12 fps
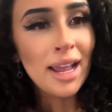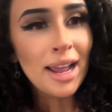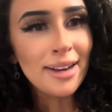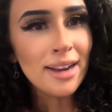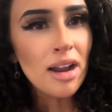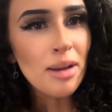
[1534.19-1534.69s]

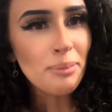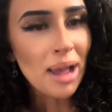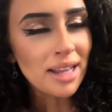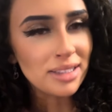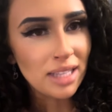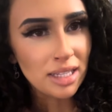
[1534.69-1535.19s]
And now I'm
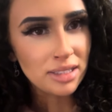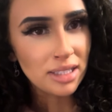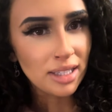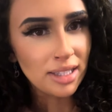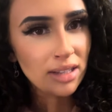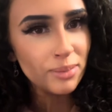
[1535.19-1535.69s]
past that
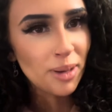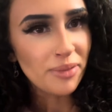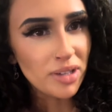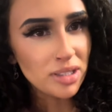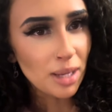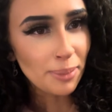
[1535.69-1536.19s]
shit. Like, that's my
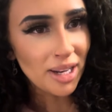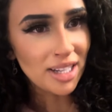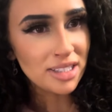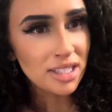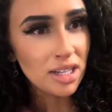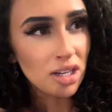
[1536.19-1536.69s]
first time
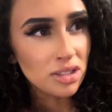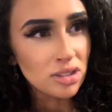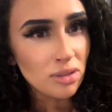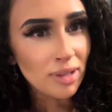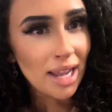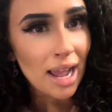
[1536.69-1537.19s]
getting cheated on,
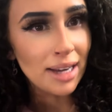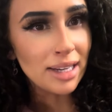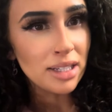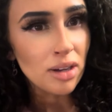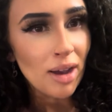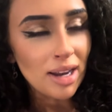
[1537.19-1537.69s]
so, like, I
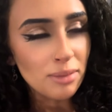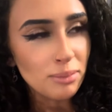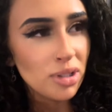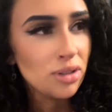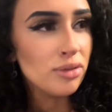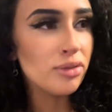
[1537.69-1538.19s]
didn't know how to
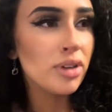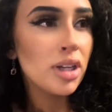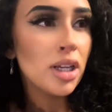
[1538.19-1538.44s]
move.